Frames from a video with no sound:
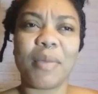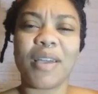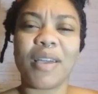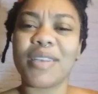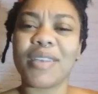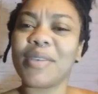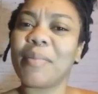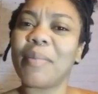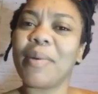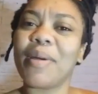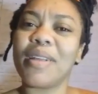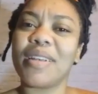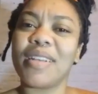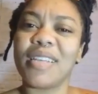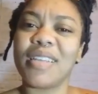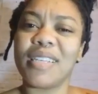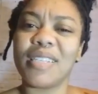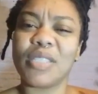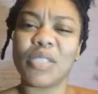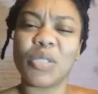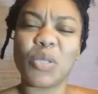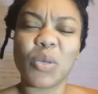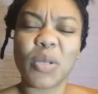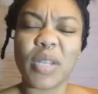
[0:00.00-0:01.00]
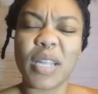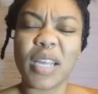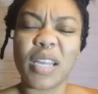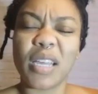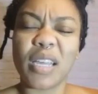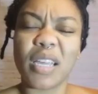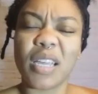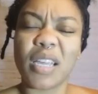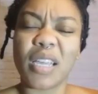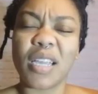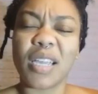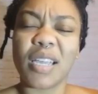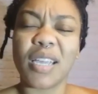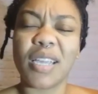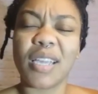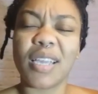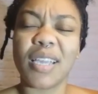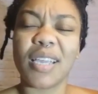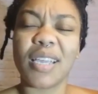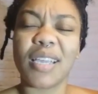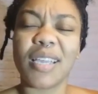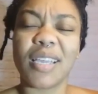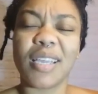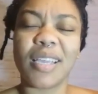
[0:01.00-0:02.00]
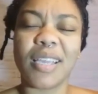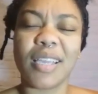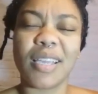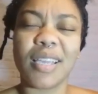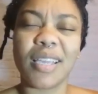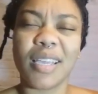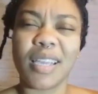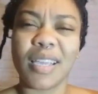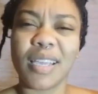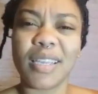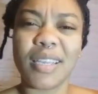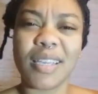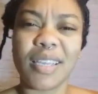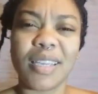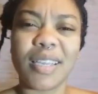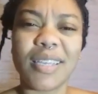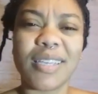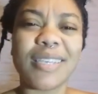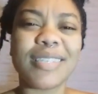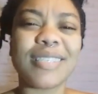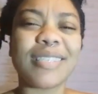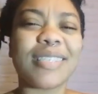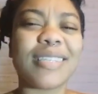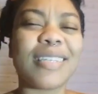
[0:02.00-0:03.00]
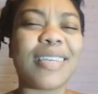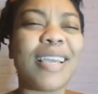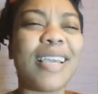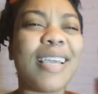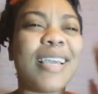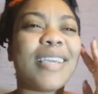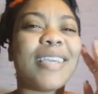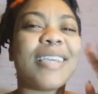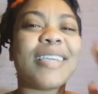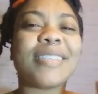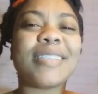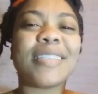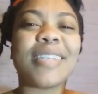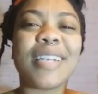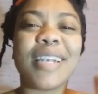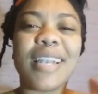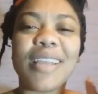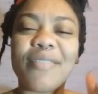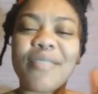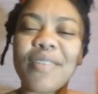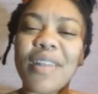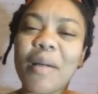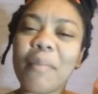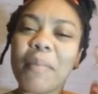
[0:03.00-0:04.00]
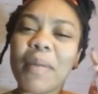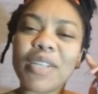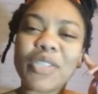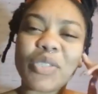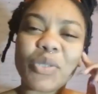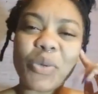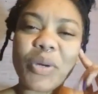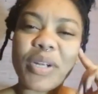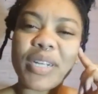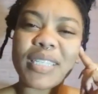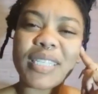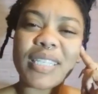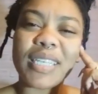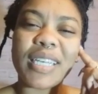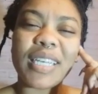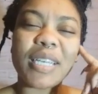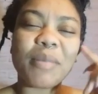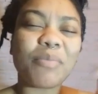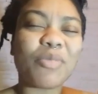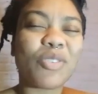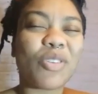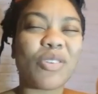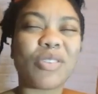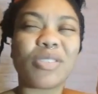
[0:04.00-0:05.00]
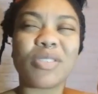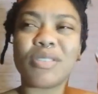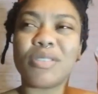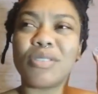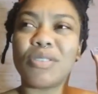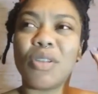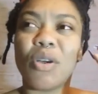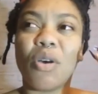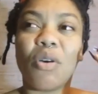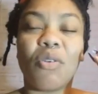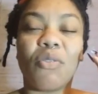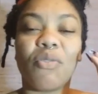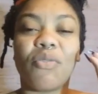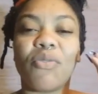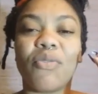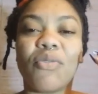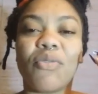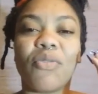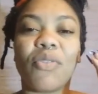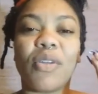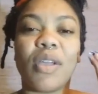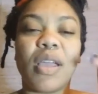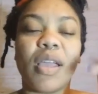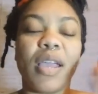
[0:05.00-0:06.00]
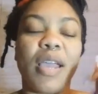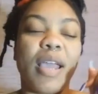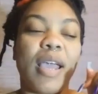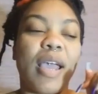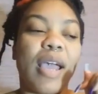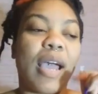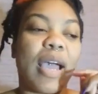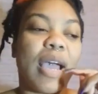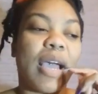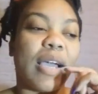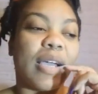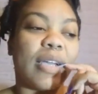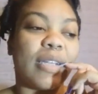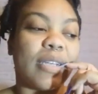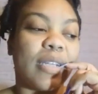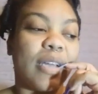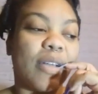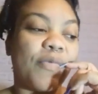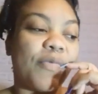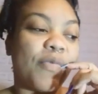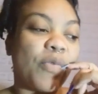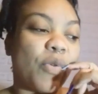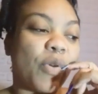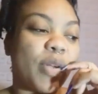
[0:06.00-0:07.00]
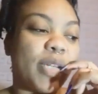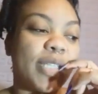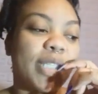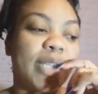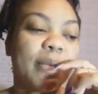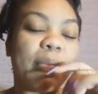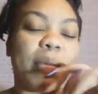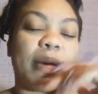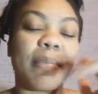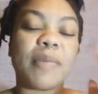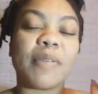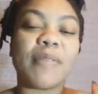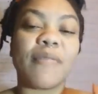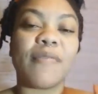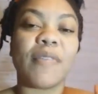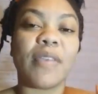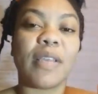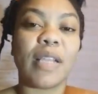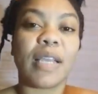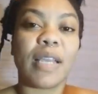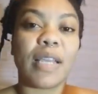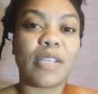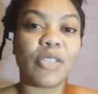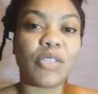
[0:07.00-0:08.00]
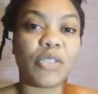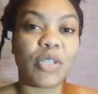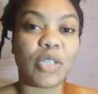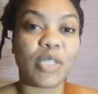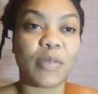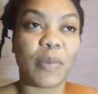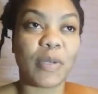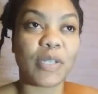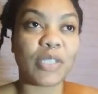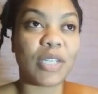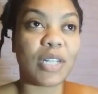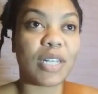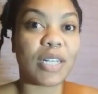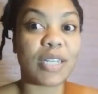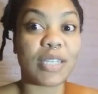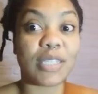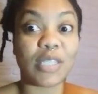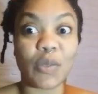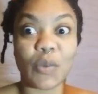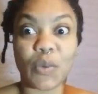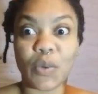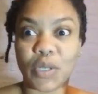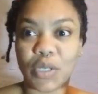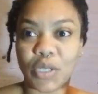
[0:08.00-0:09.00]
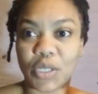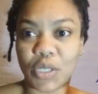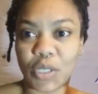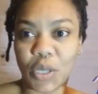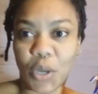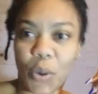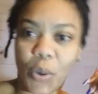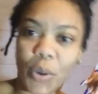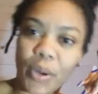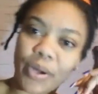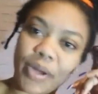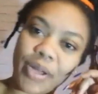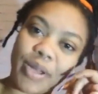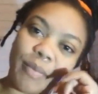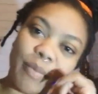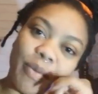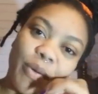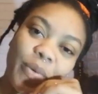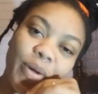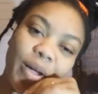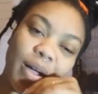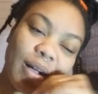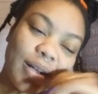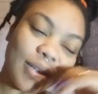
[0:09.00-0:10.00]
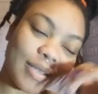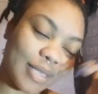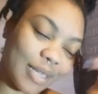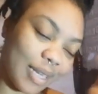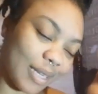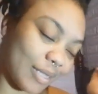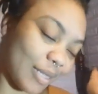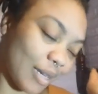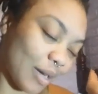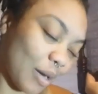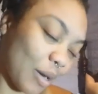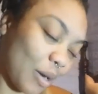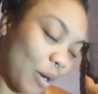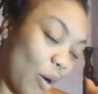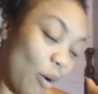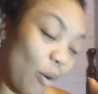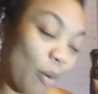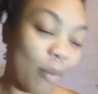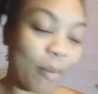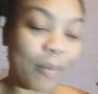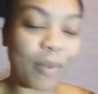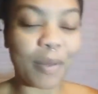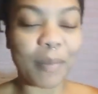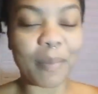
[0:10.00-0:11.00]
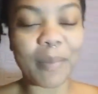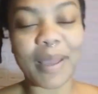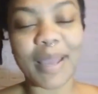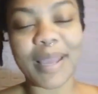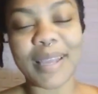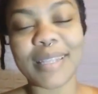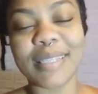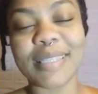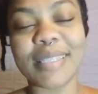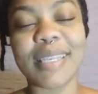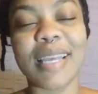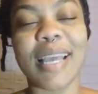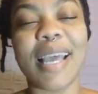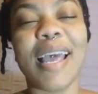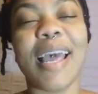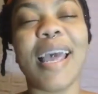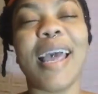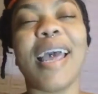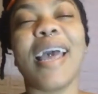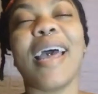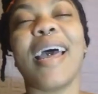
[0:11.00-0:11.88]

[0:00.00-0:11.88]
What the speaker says: because your birthday is today." You see the level of maturity? Him just enough. And of course, it made me feel extra special because he was showering me with all sorts of compliments.